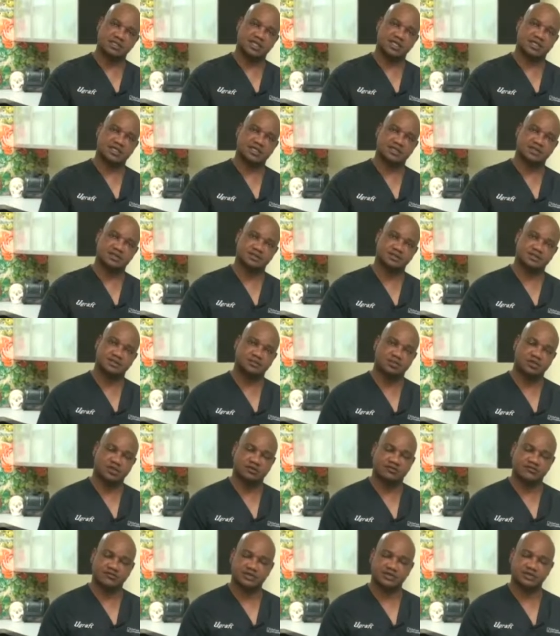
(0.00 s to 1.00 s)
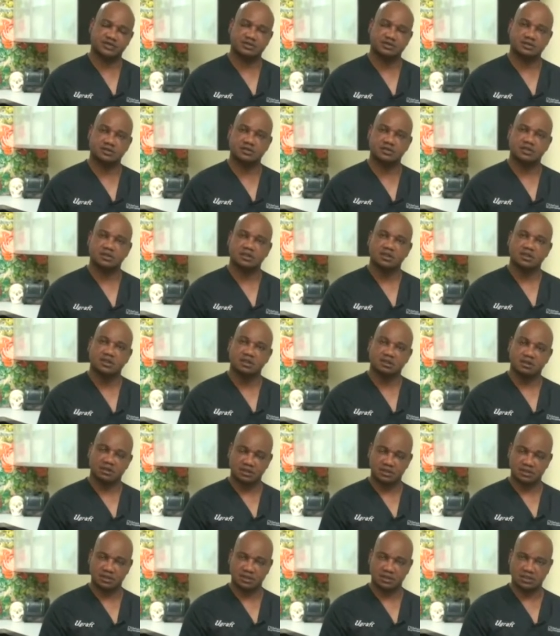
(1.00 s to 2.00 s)
targets the blood vessel
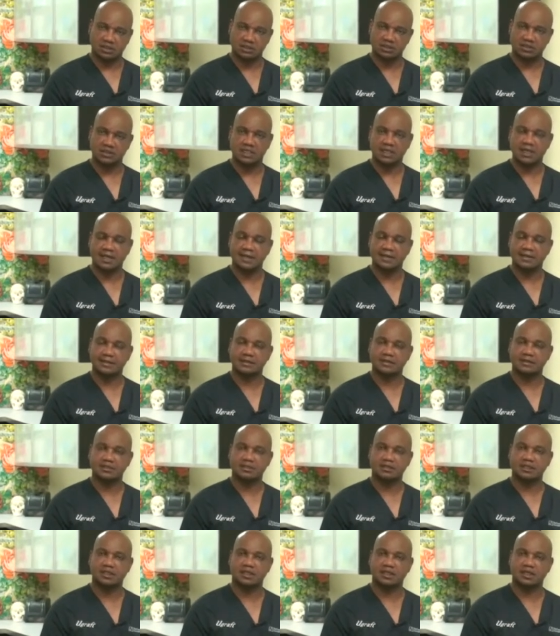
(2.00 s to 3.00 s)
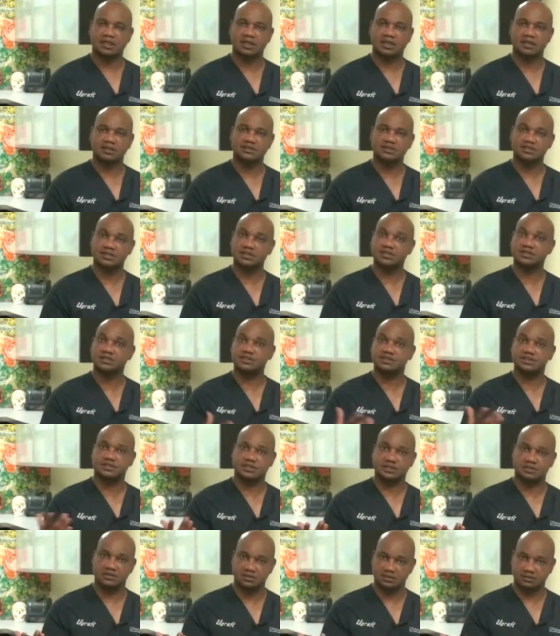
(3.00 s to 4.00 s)
underneath and uh,
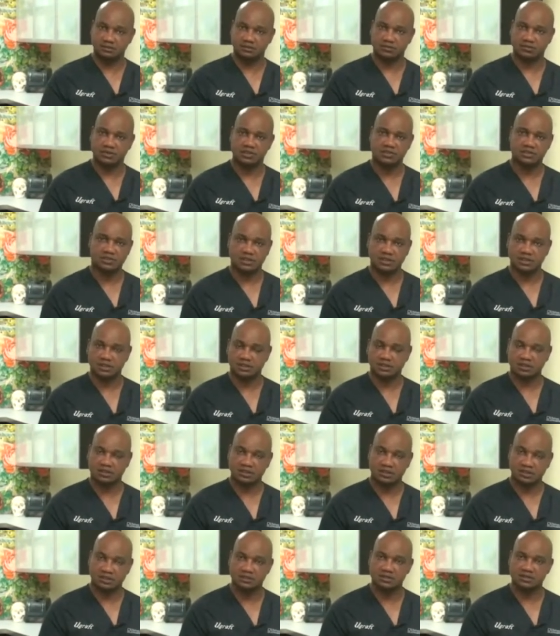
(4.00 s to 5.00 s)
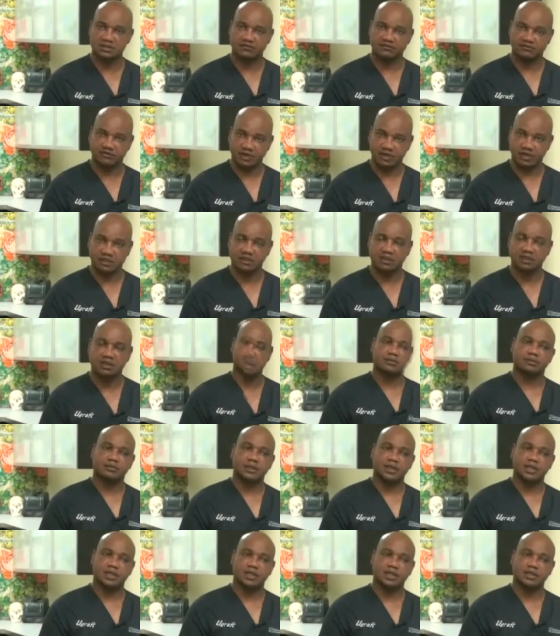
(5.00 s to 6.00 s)
cinches it, basically kills the vein.
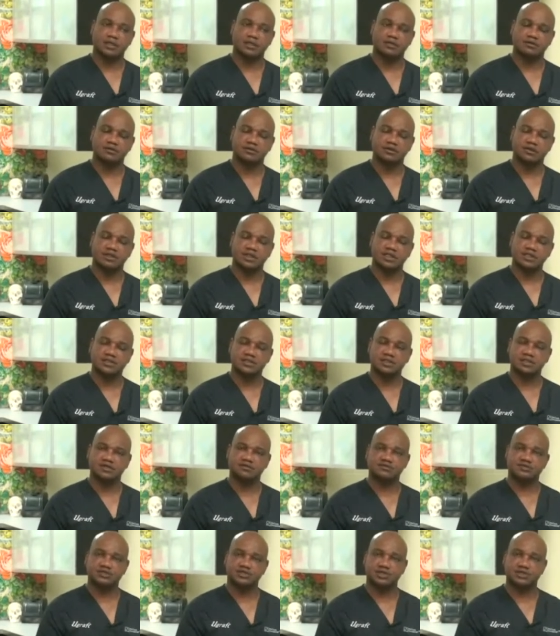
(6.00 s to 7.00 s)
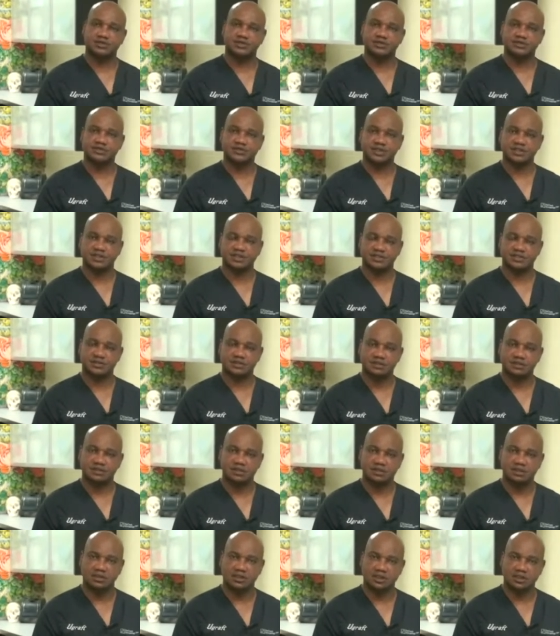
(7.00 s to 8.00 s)
My laser of choice is
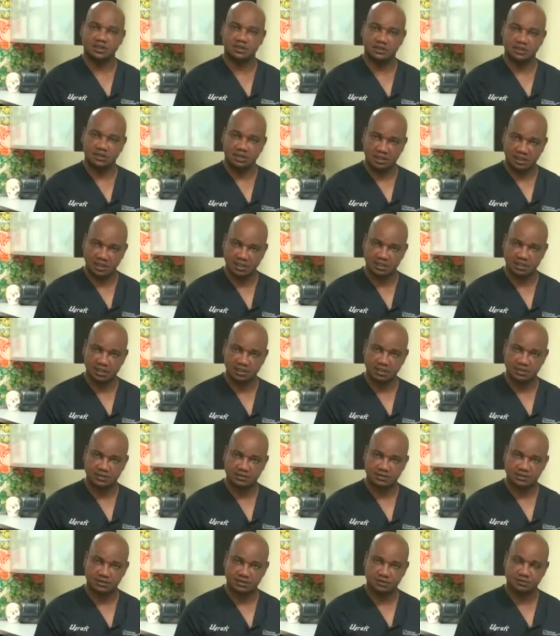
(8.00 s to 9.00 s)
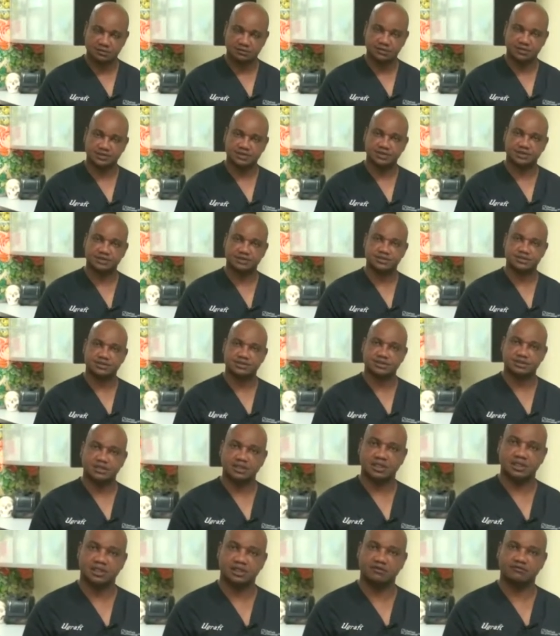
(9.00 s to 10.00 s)
the Nd:YAG laser, which is
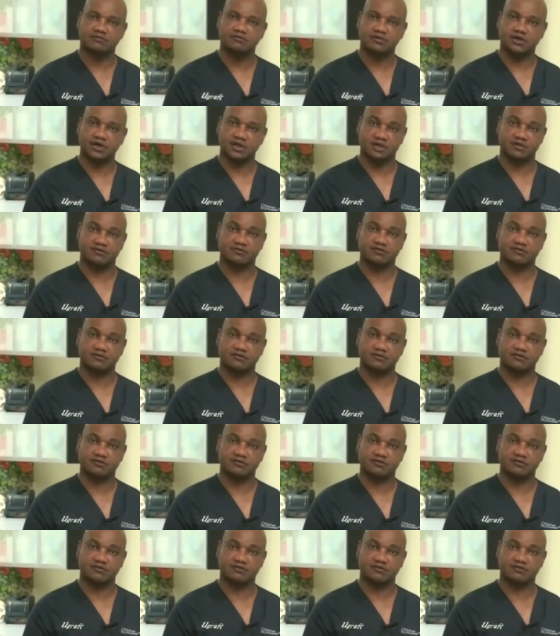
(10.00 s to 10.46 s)
uh, very